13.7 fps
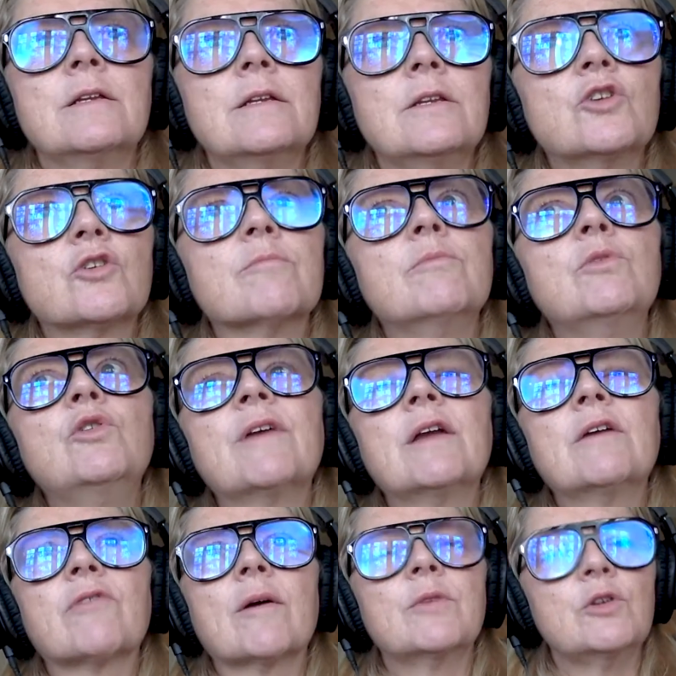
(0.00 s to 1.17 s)
you're moving
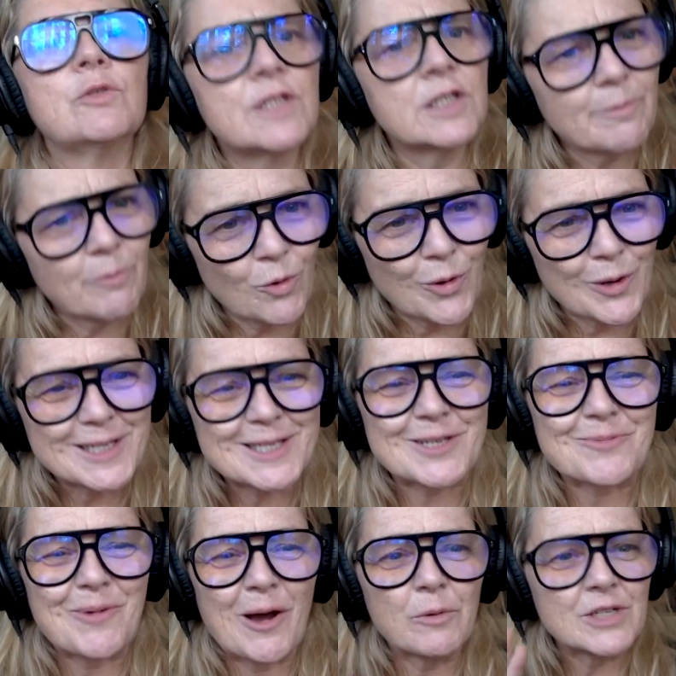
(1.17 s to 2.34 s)
from, you did The Boys as
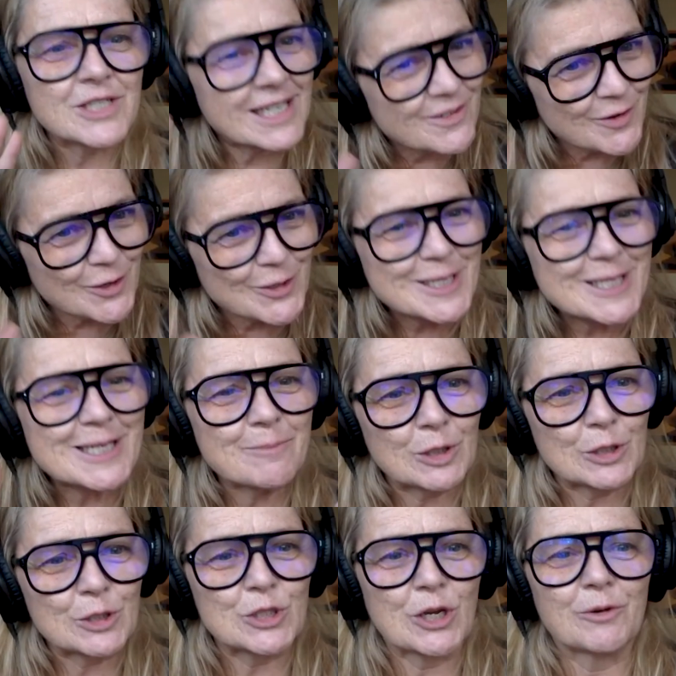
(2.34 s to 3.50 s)
well, which has a very
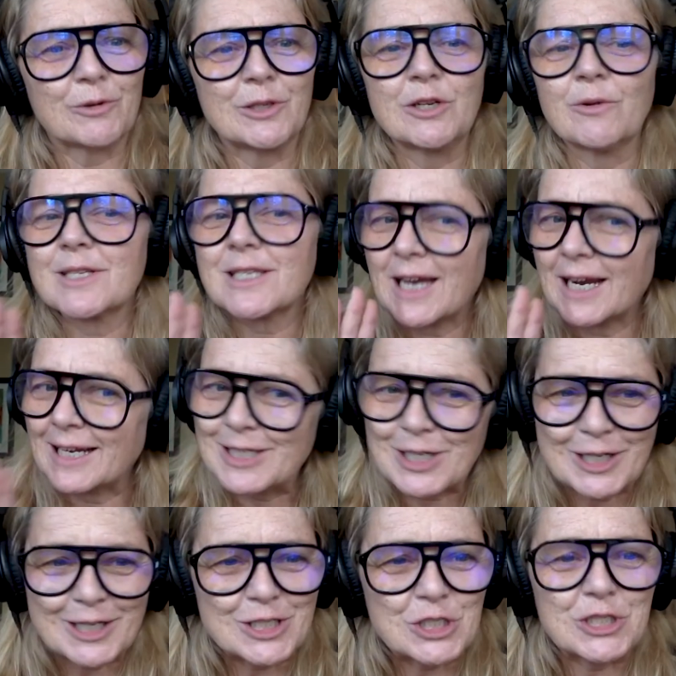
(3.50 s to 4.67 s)
similar tone. It's kind of
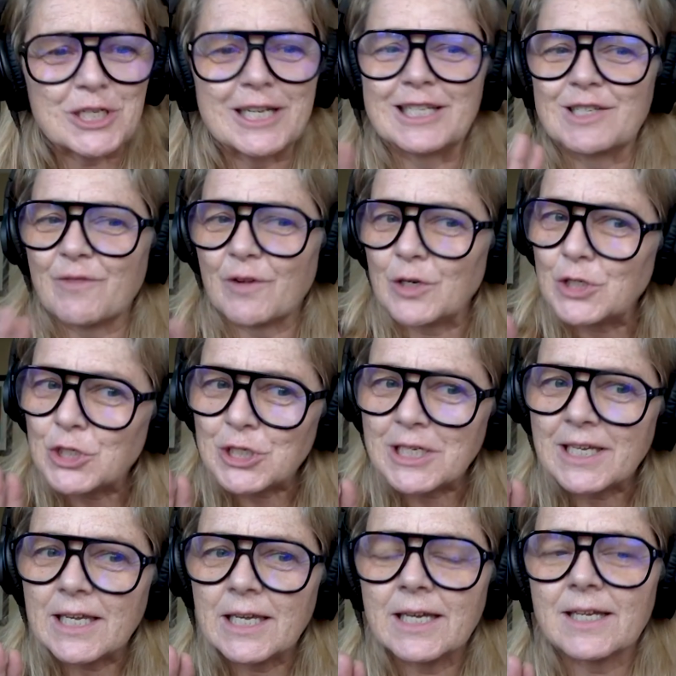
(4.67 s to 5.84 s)
tongue in cheek, it's very
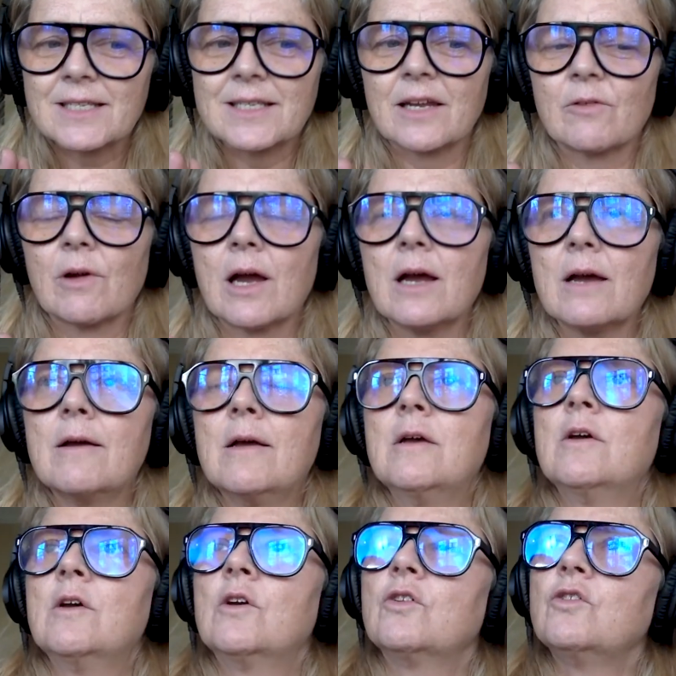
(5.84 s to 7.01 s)
cheeky, etc.
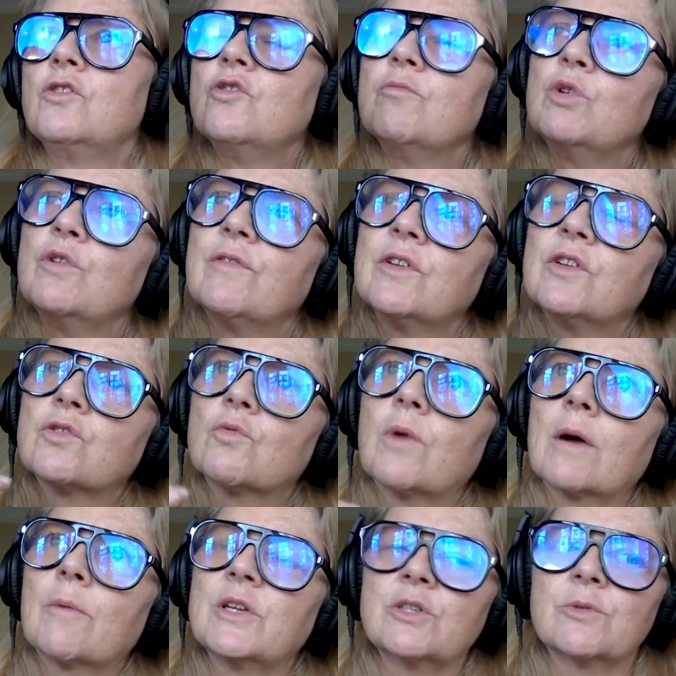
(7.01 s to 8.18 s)
And you move into
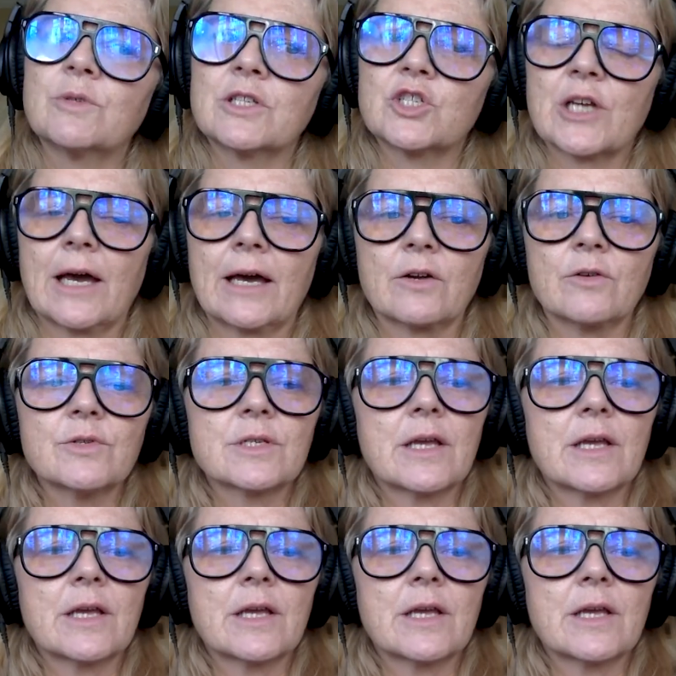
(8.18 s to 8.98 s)
What We Do in the Shadows,